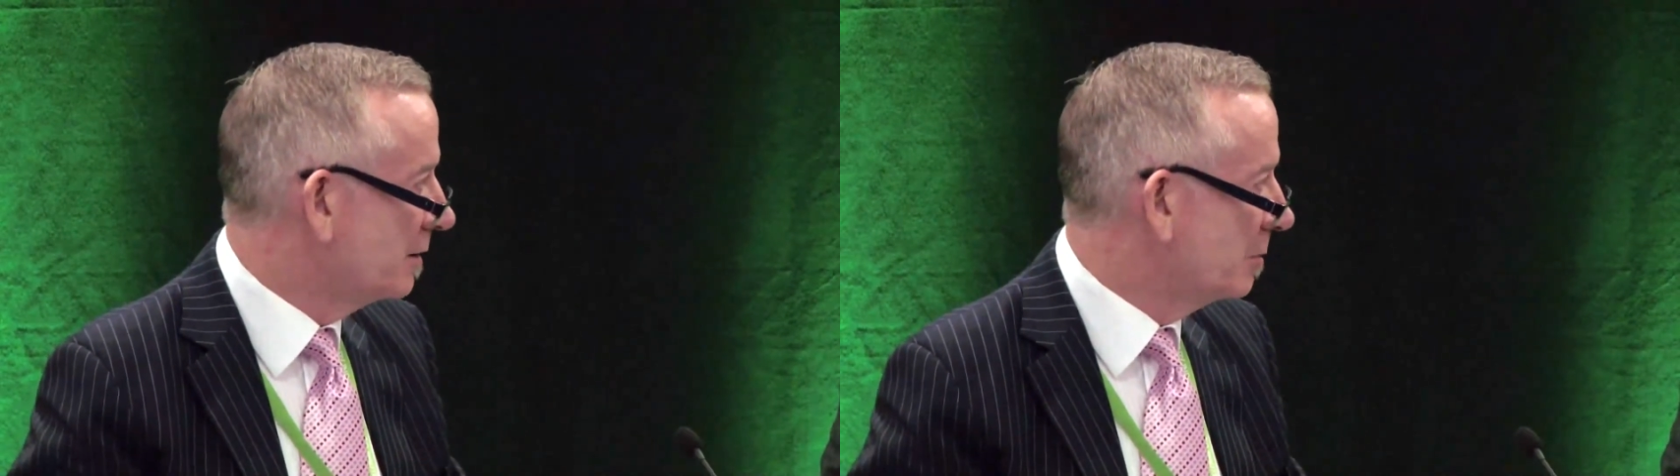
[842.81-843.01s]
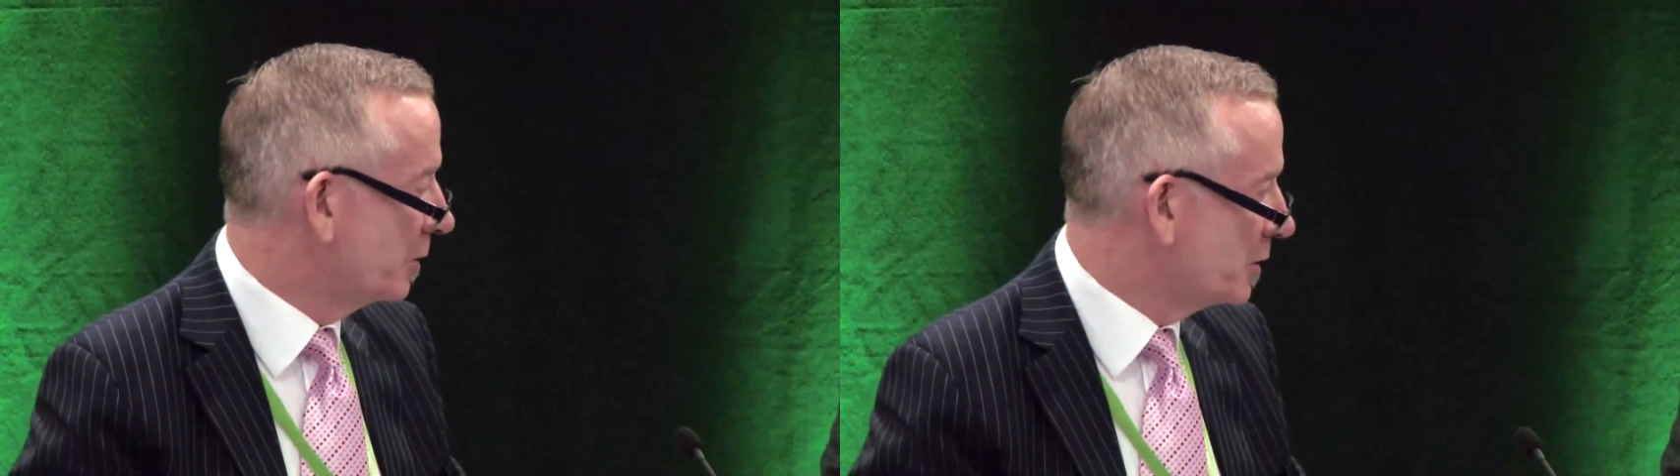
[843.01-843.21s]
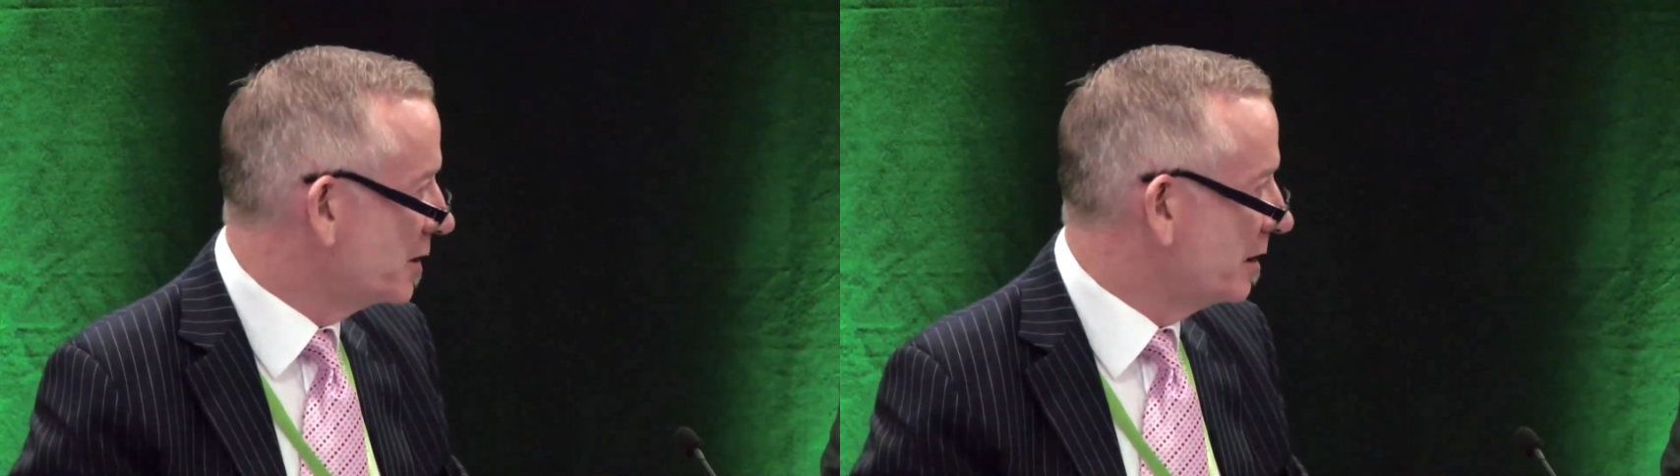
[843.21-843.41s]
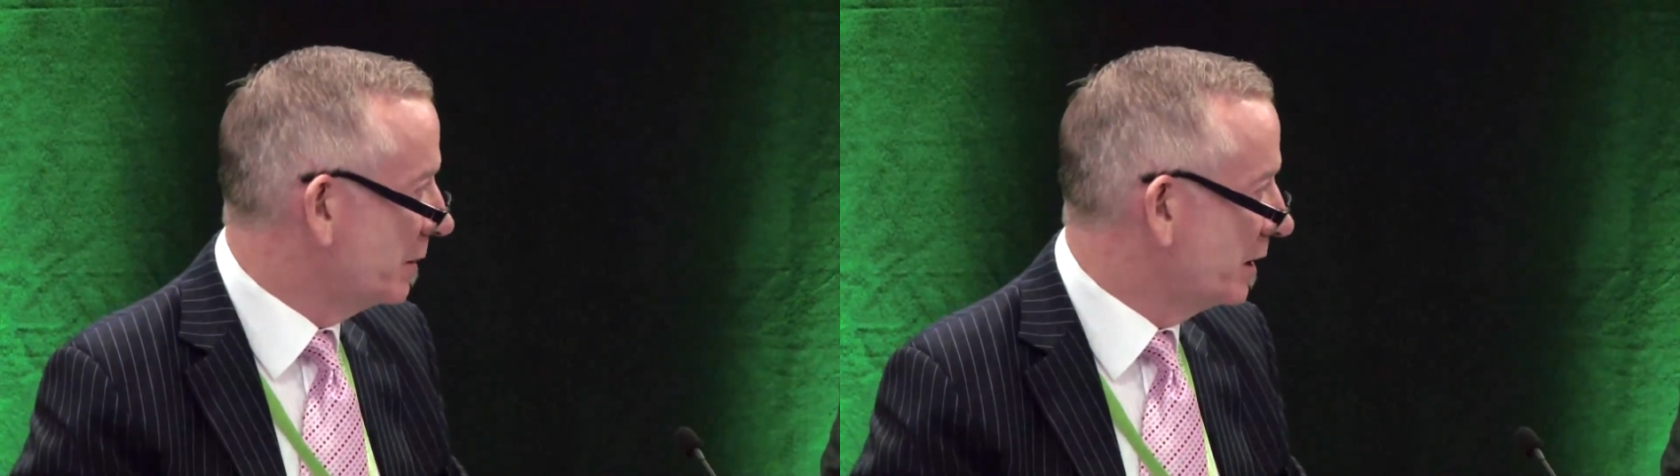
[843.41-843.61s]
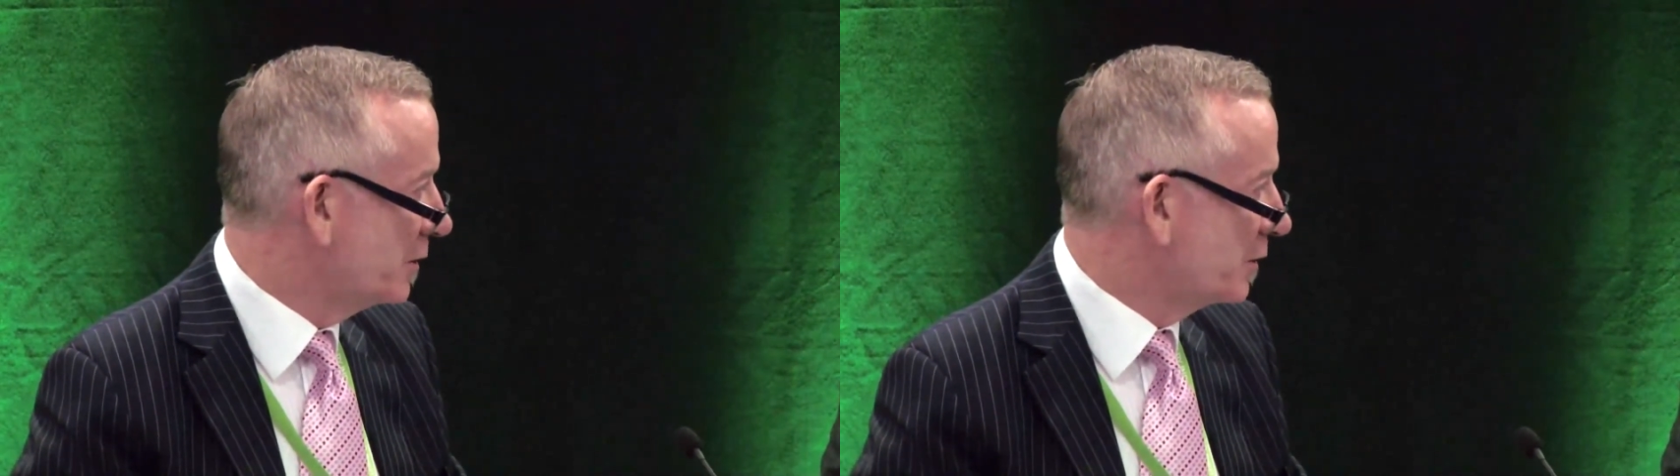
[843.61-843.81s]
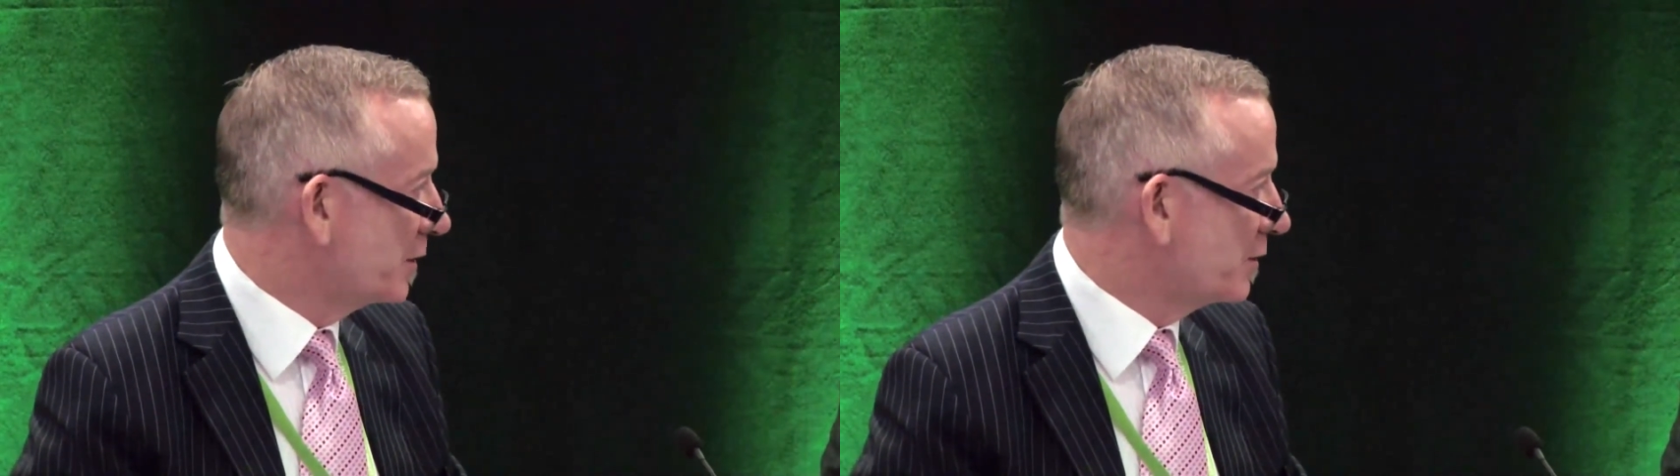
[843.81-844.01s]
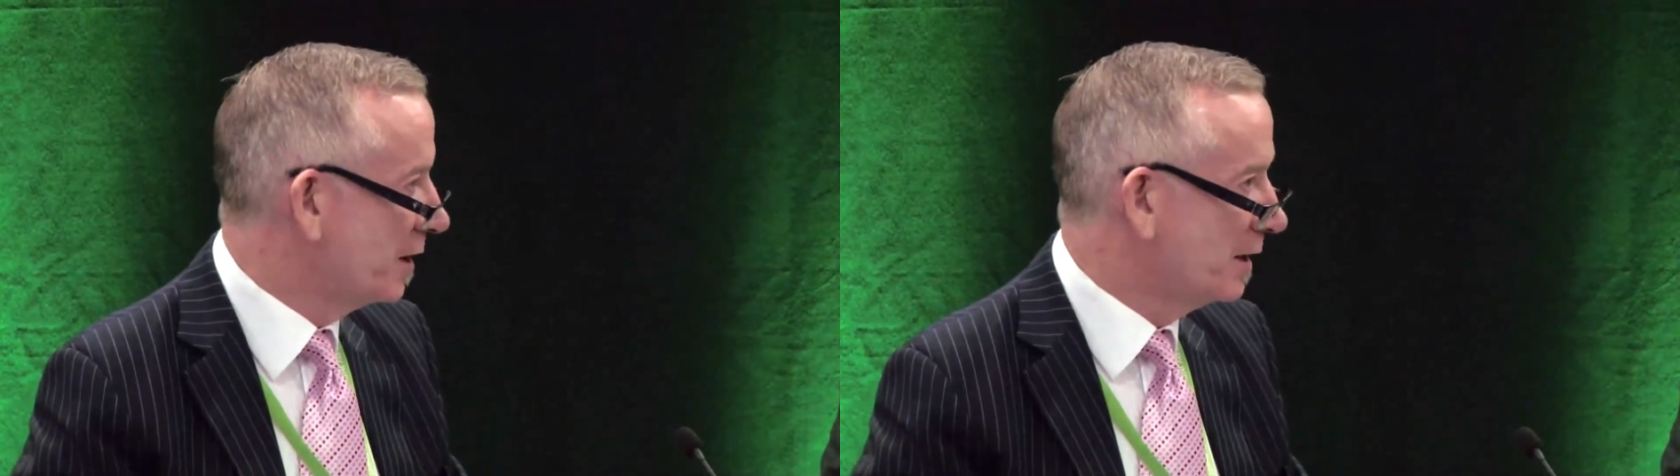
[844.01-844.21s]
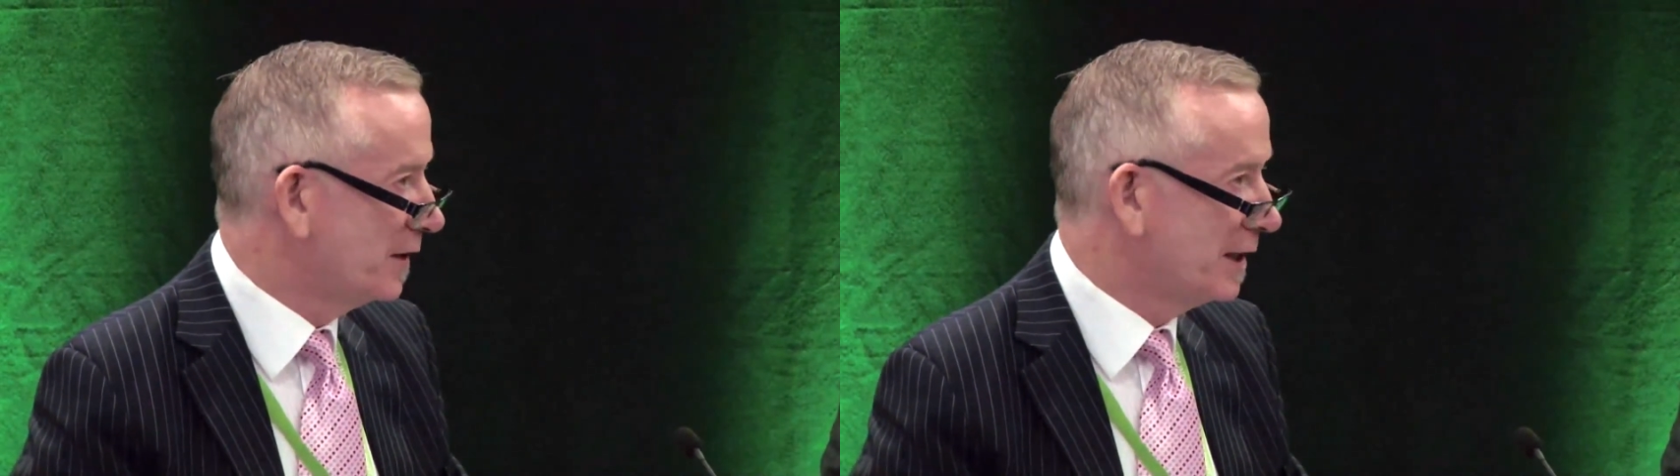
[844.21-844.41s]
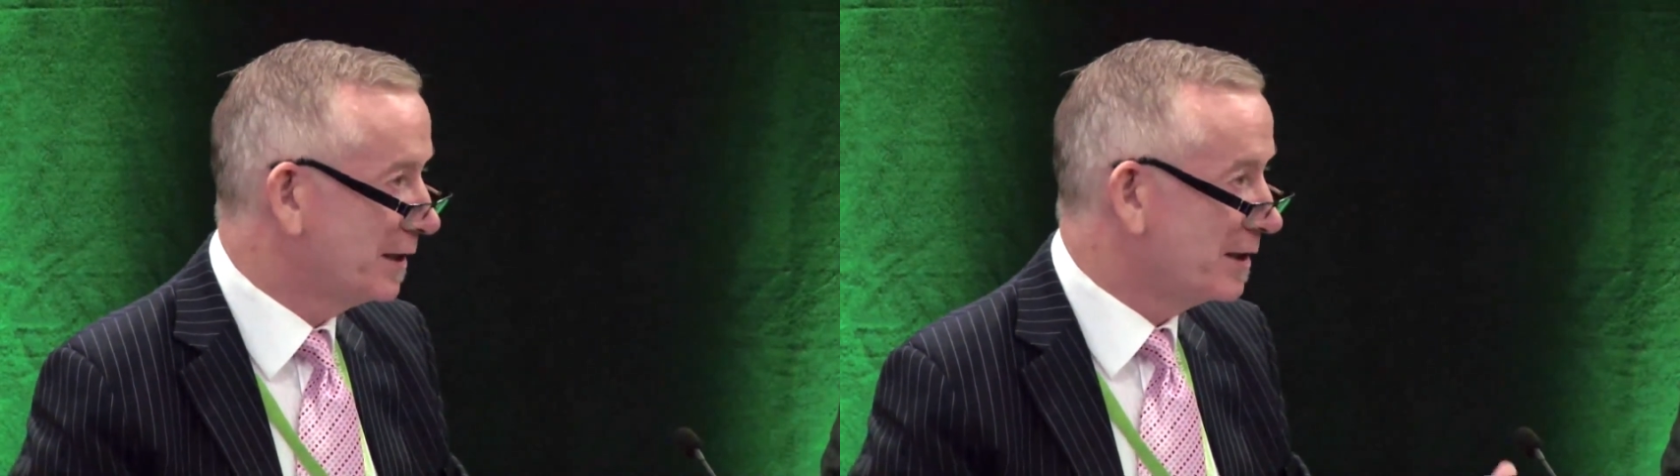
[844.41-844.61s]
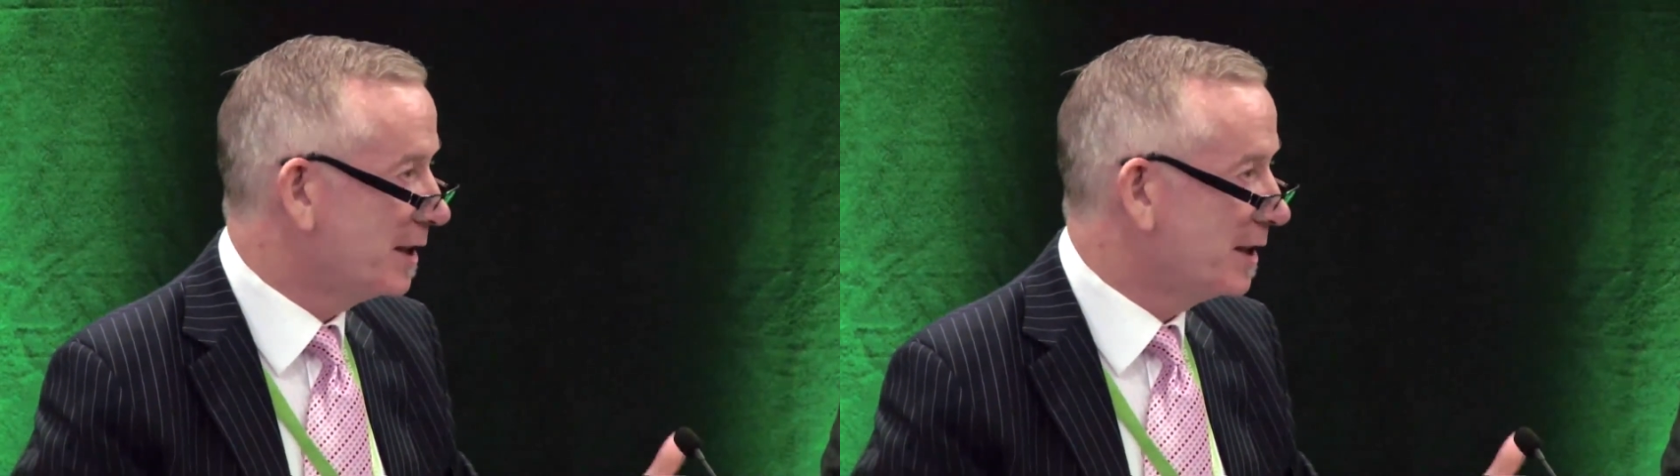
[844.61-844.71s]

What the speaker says: the purchasing manager is driving and the